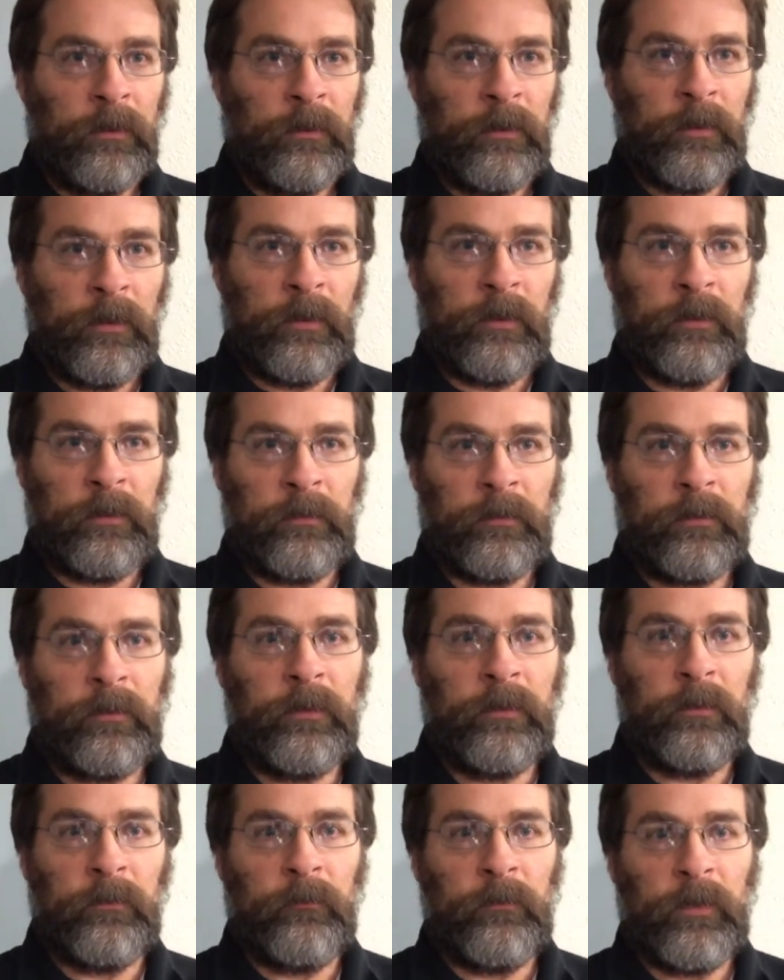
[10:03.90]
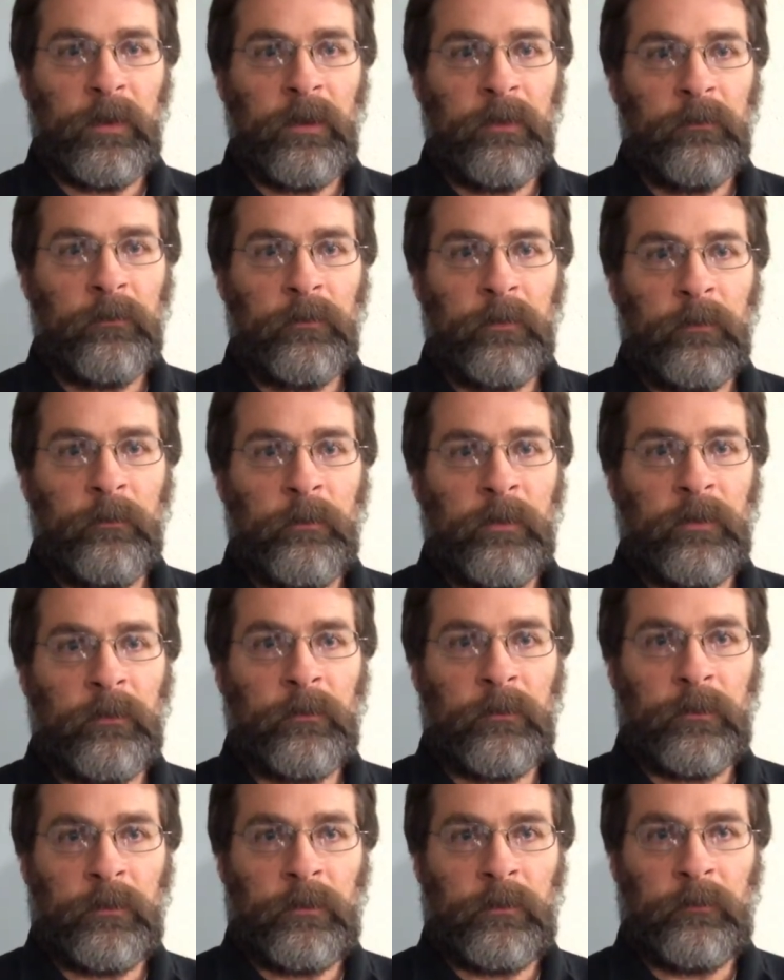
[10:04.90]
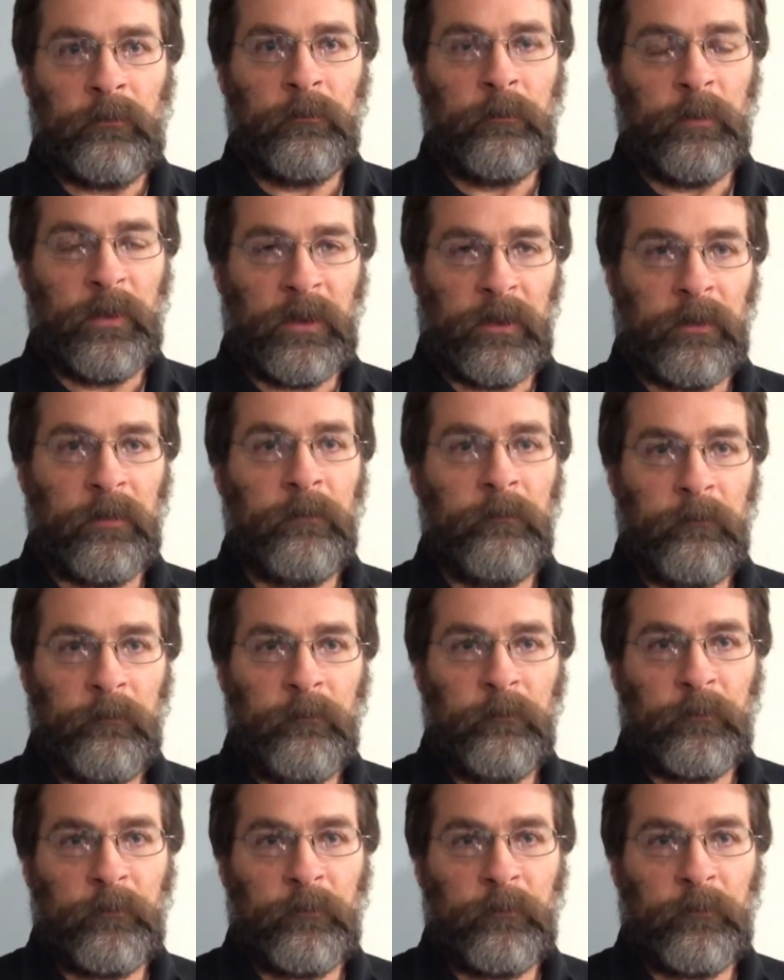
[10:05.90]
and it could have easily been solved by